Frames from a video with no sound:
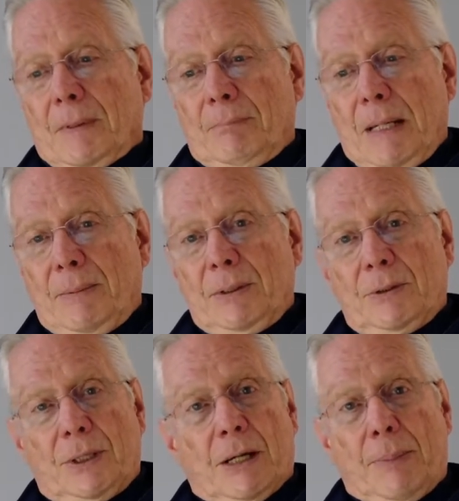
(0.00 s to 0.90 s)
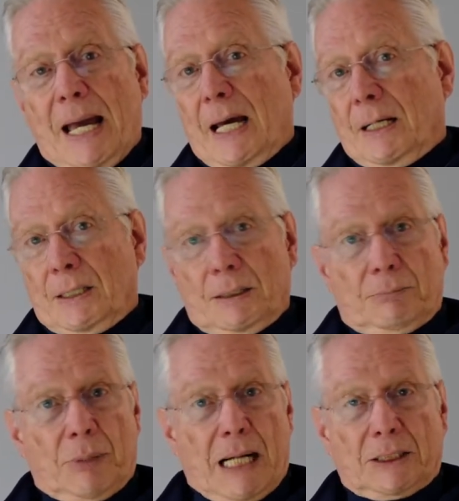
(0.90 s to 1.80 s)
Maybe the
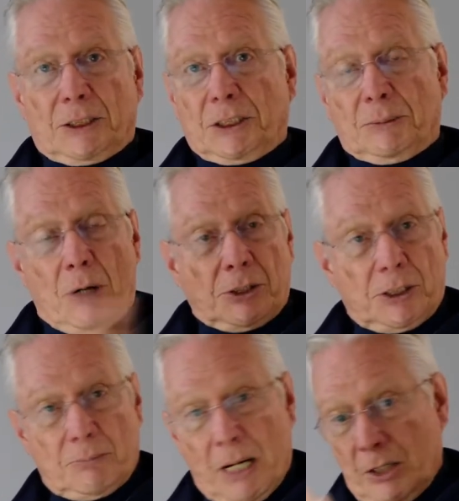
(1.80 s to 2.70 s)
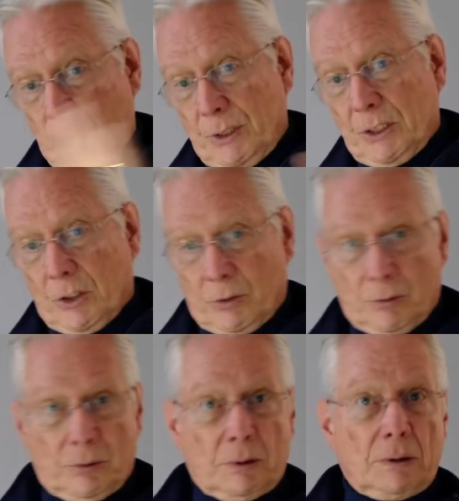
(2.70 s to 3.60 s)
band practices marching by your window
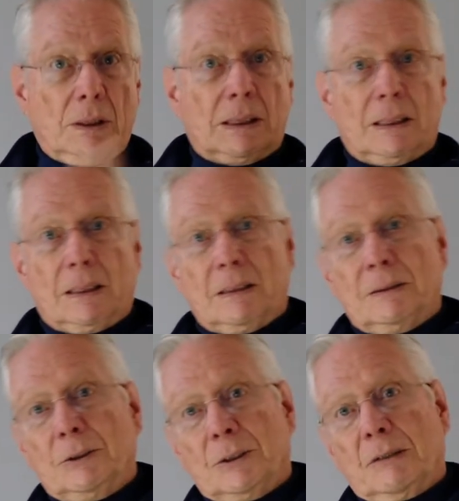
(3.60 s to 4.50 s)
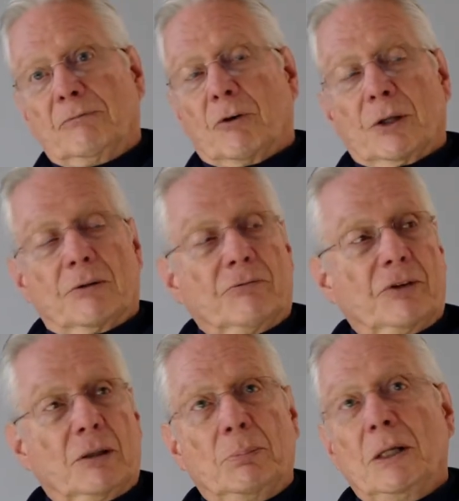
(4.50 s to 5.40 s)
during fourth and
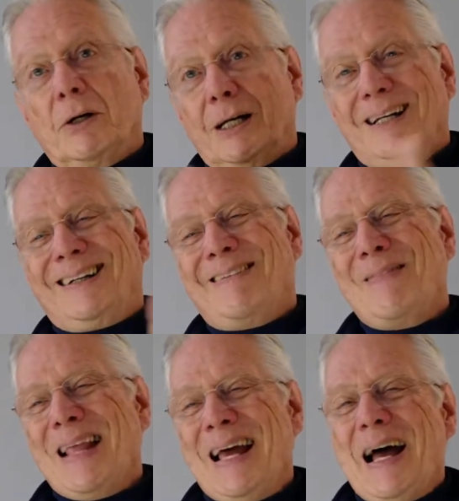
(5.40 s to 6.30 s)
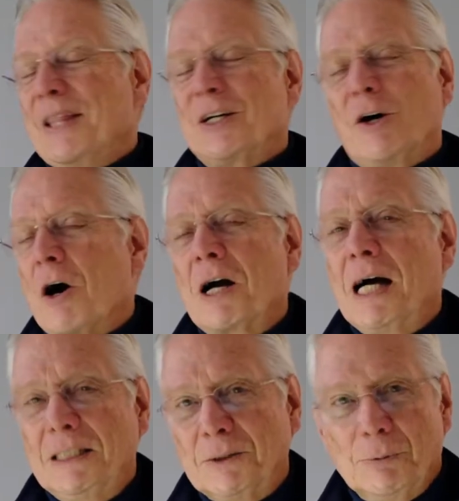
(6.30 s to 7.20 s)
fifth period. There are all
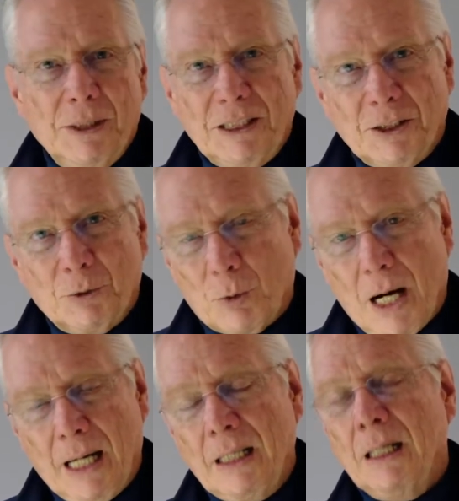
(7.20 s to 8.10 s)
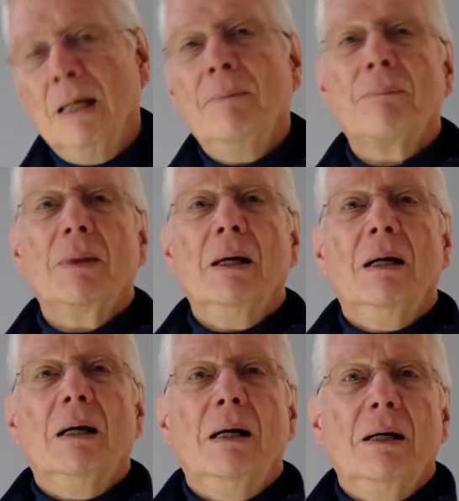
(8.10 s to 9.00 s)
kinds of reasons why
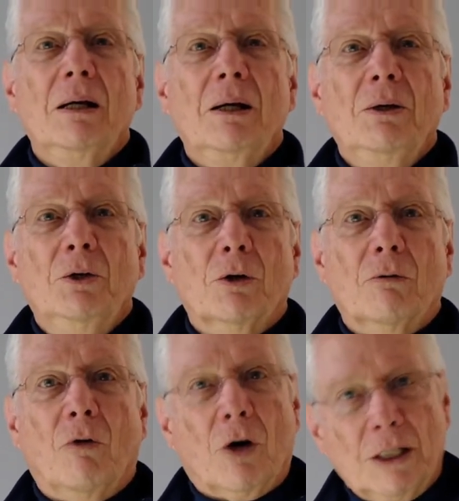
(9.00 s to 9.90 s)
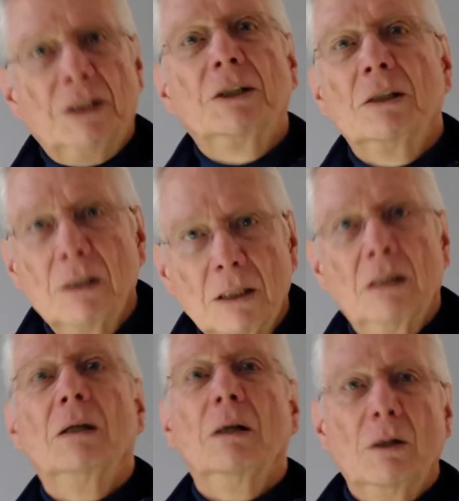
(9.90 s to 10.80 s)
your voice
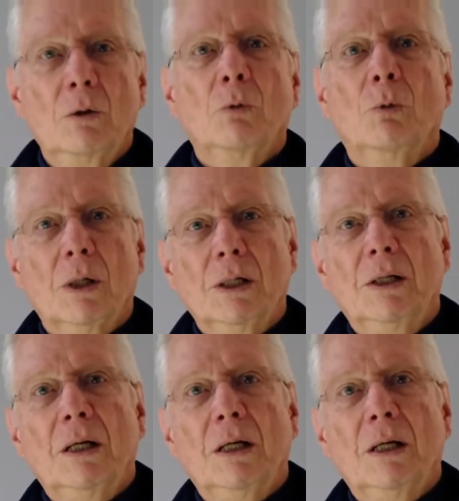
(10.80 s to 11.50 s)
would